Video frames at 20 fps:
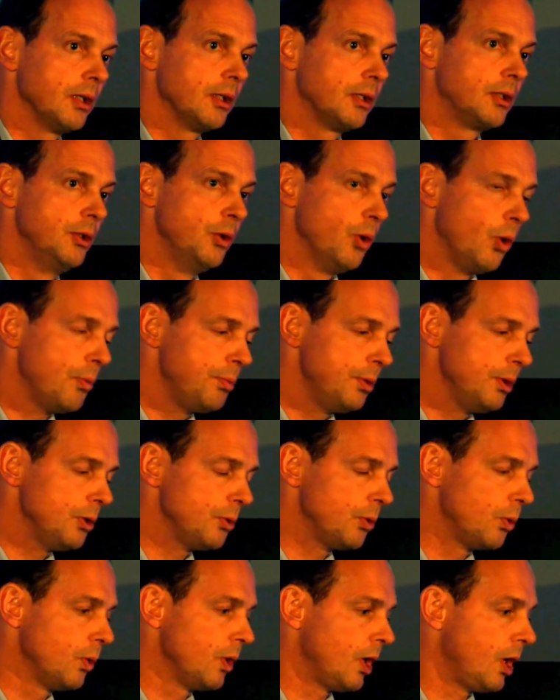global
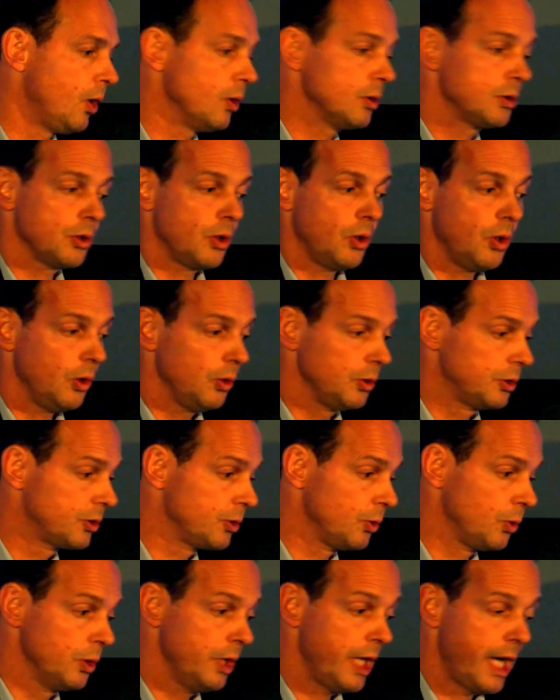rollouts, or
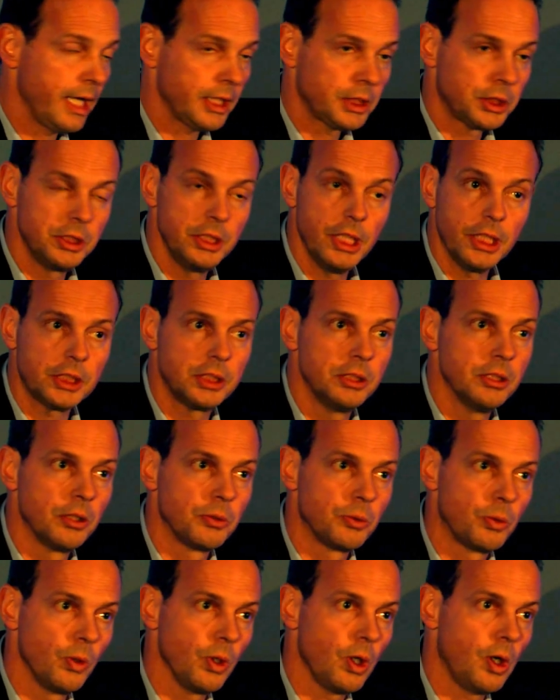also large national
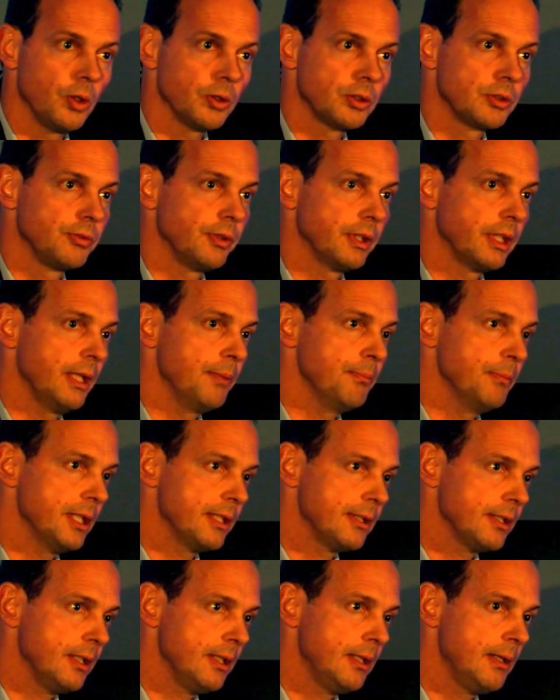rollouts for that
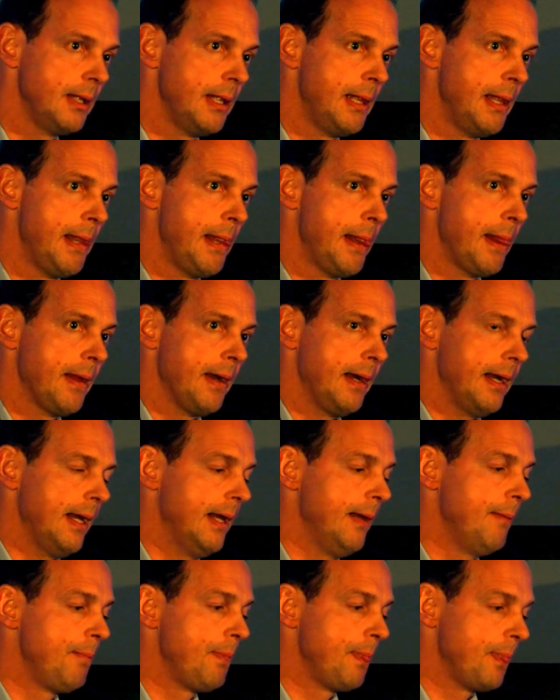matter,
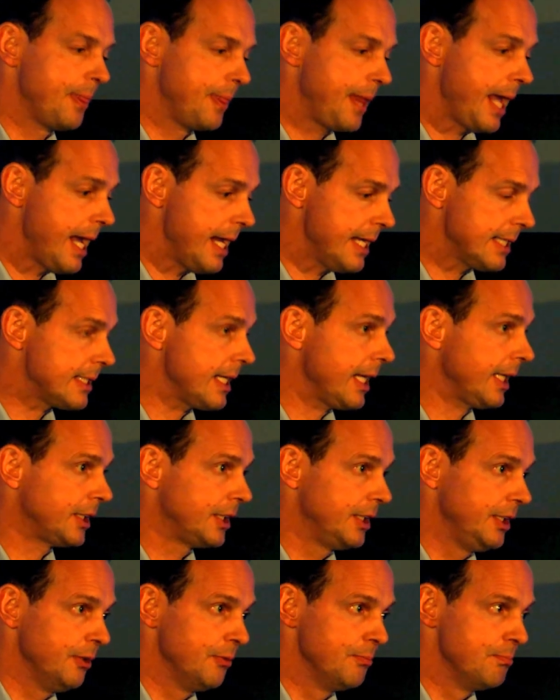there is
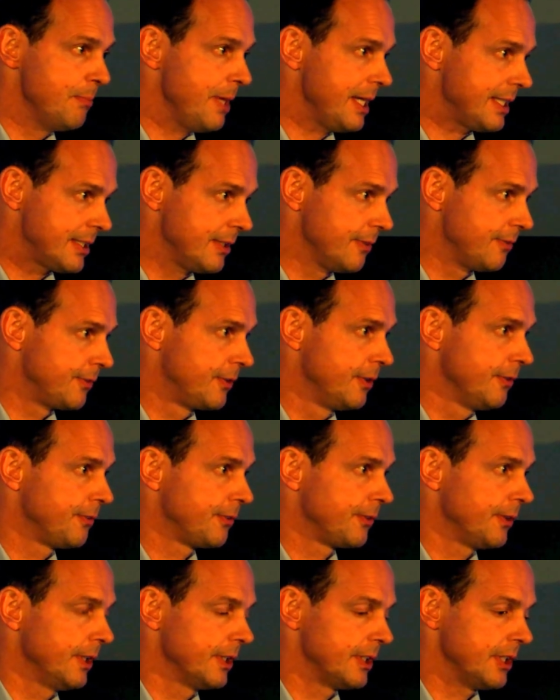actually a massive
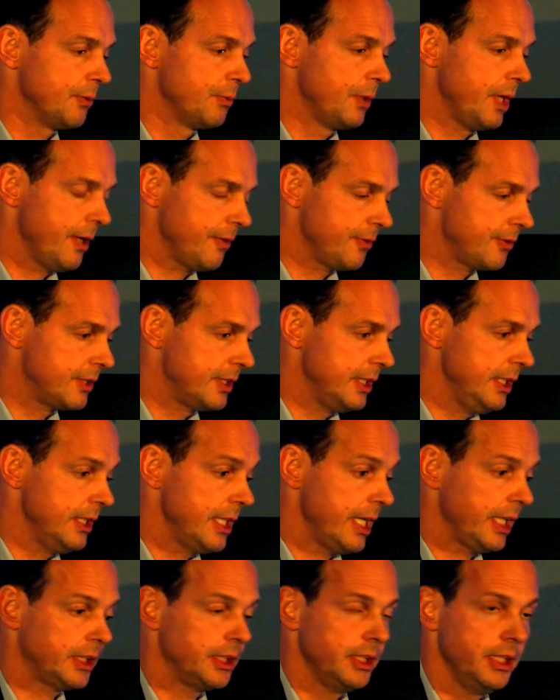difference, and we have seen
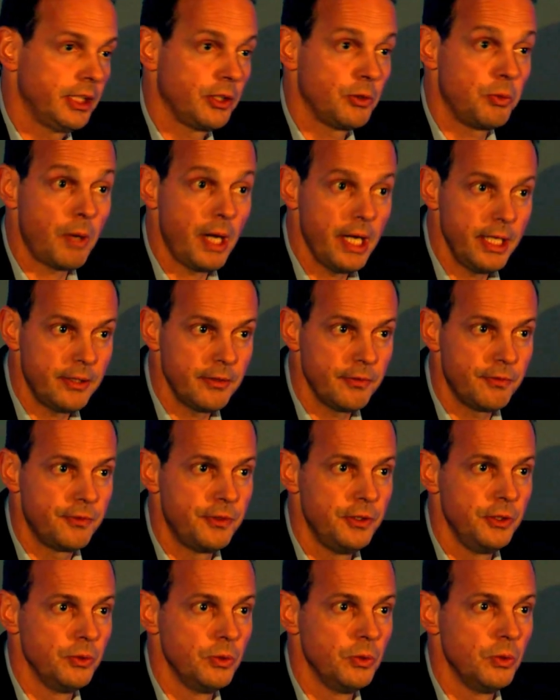actually quite a
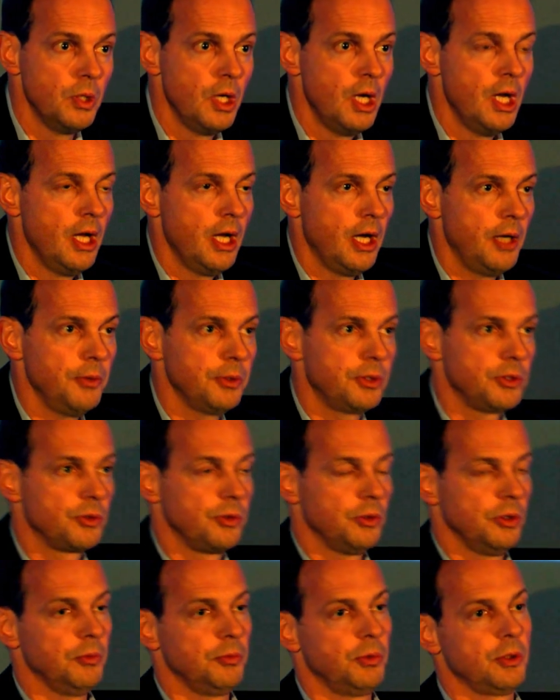few, I
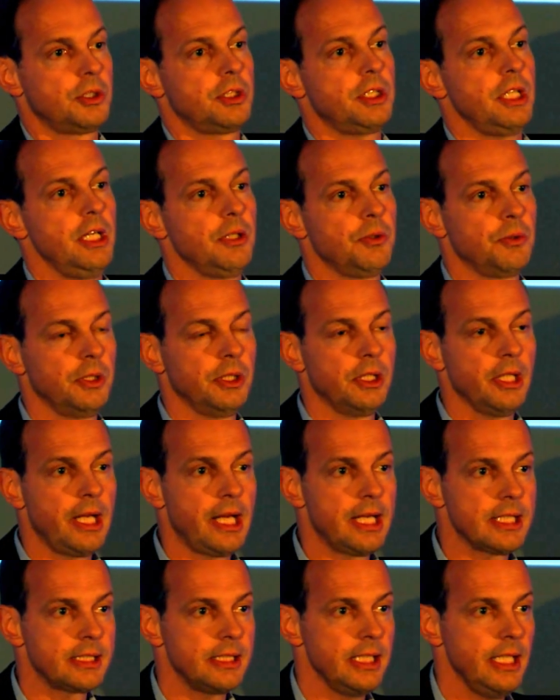would say during the
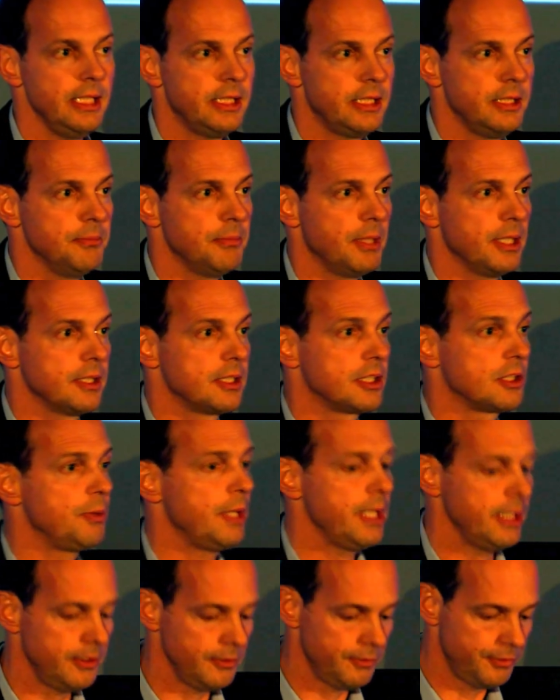last 18 months,
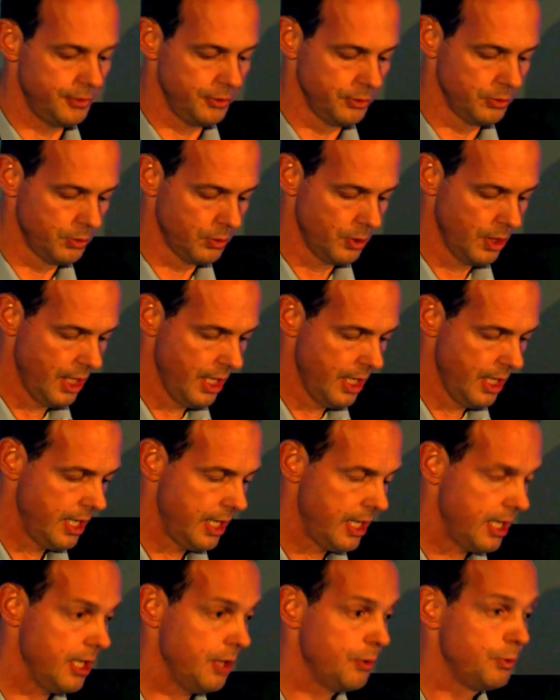quite a few
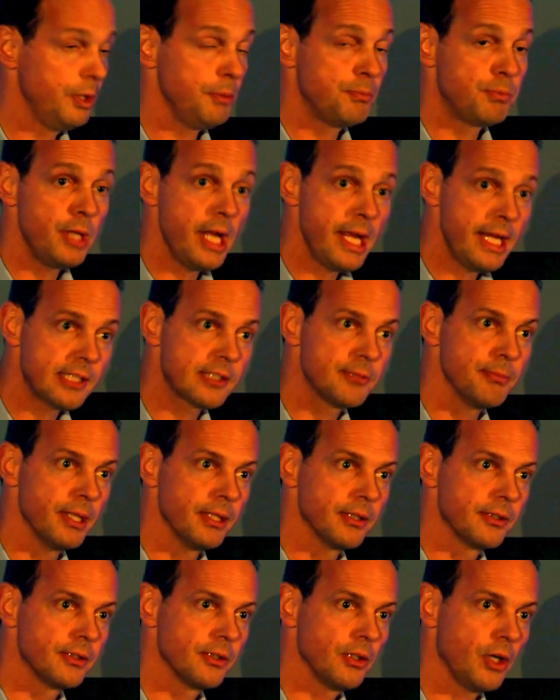
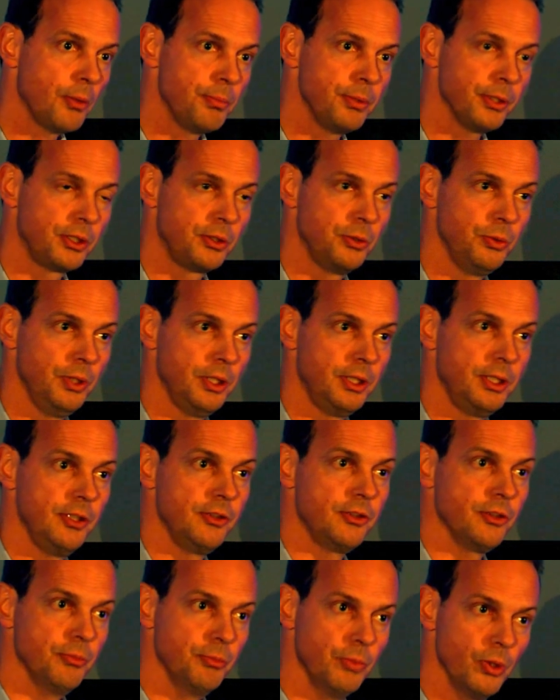replacement
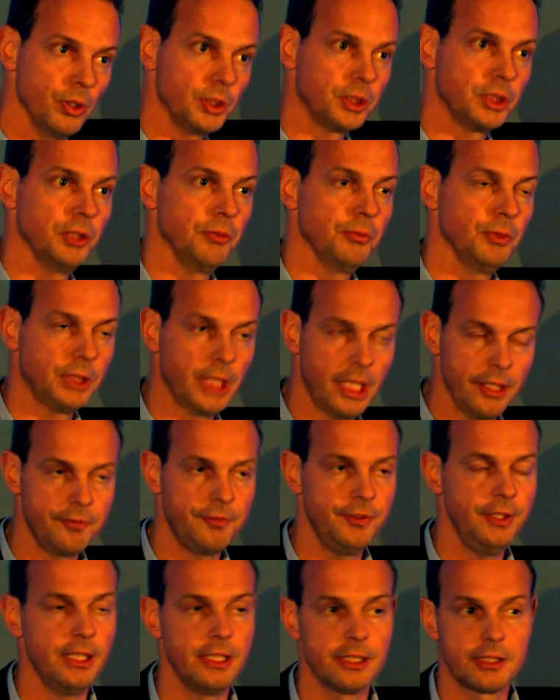opportunities emerging, which I
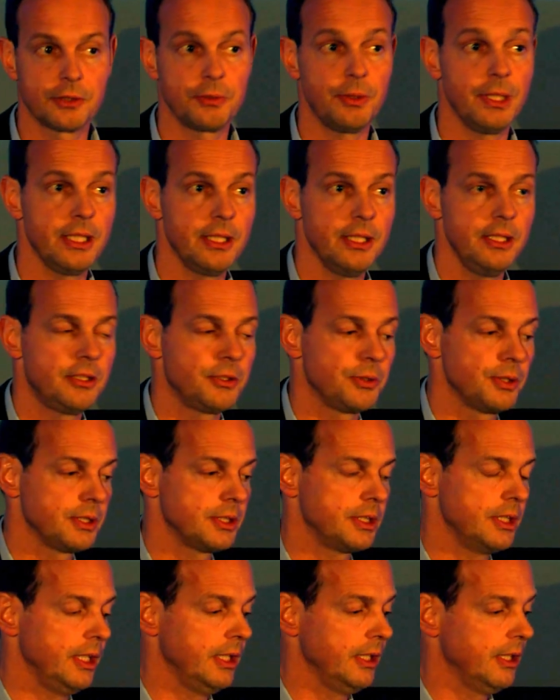feel is quite
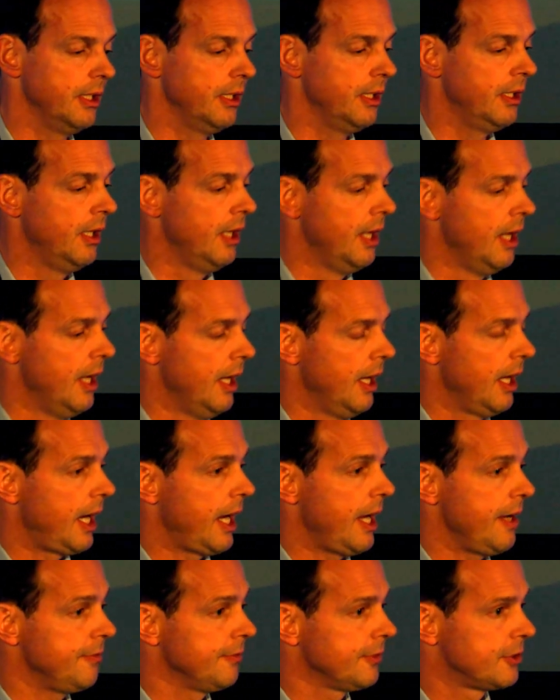interesting. I
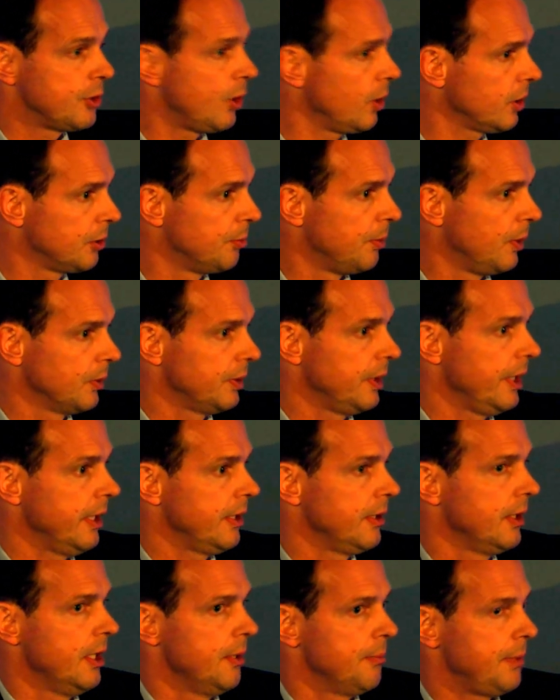haven't thought about that,
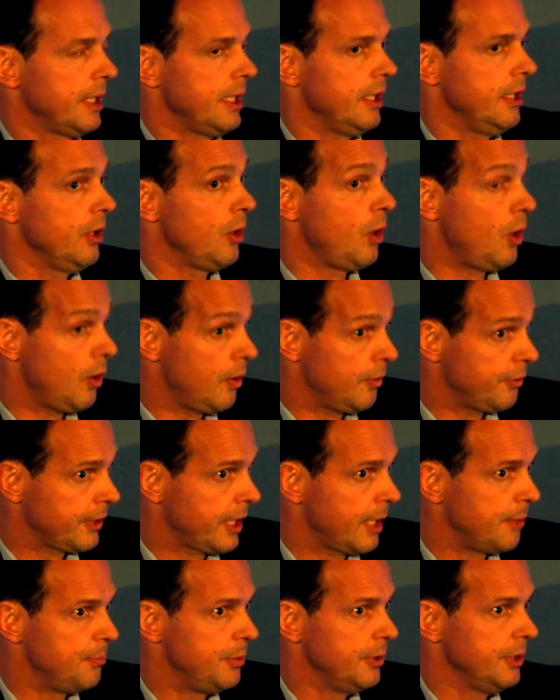but a lot of
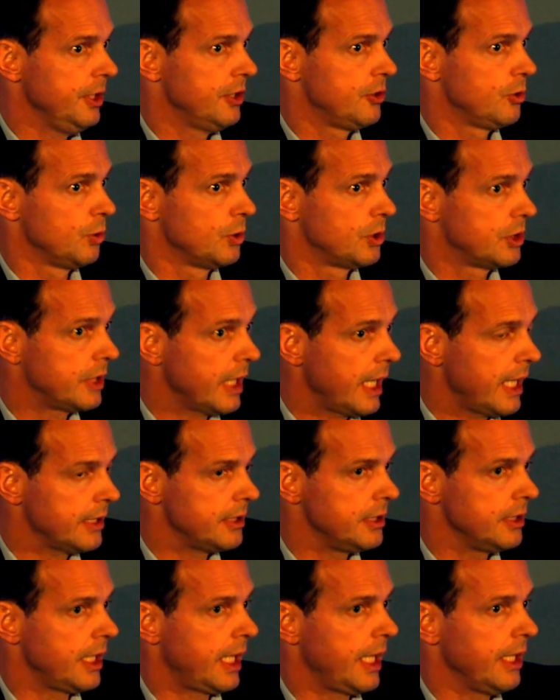companies who
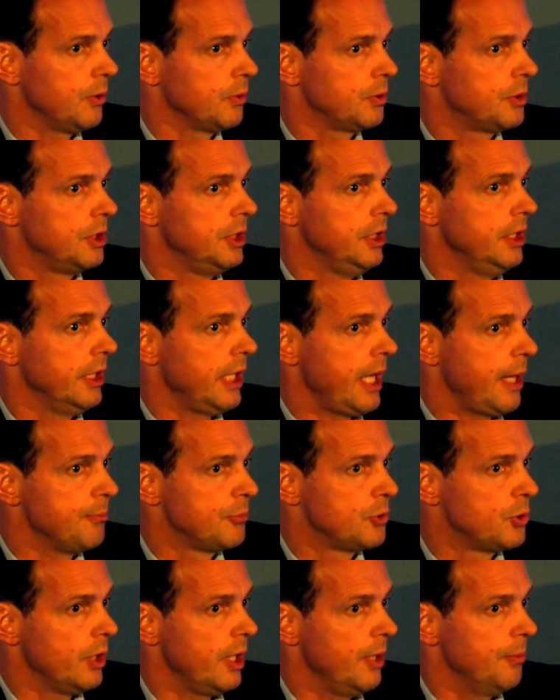started IoT and
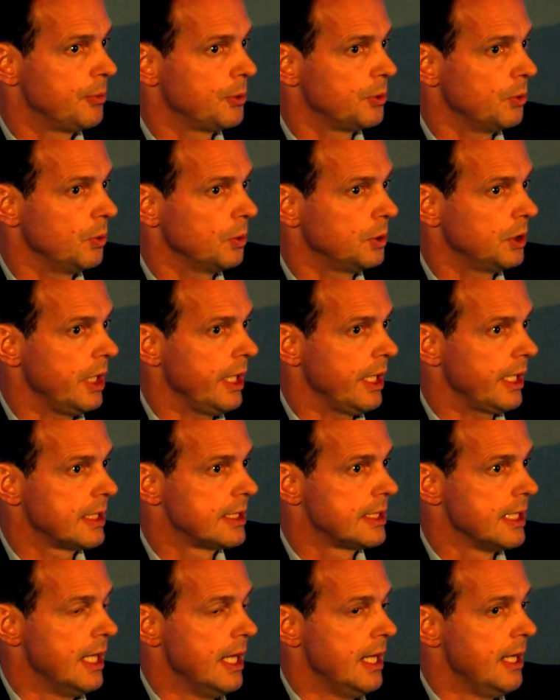M2M
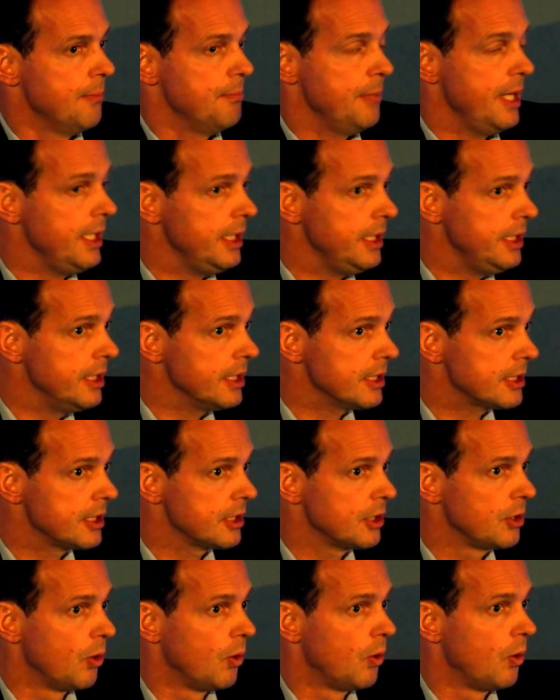projects many years
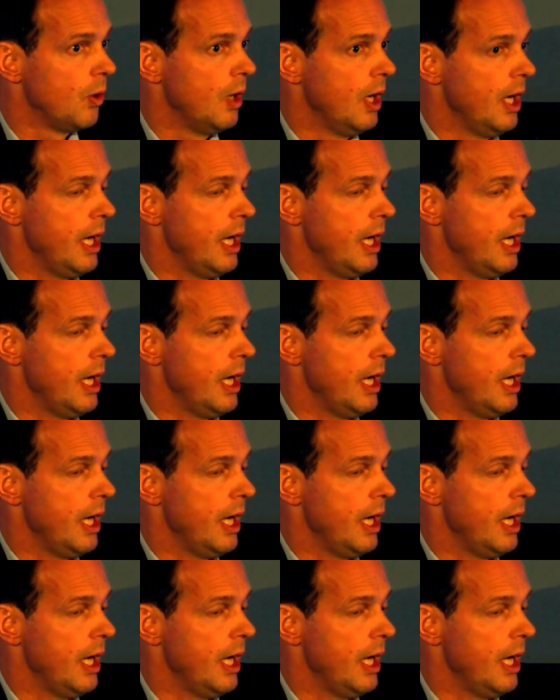ago,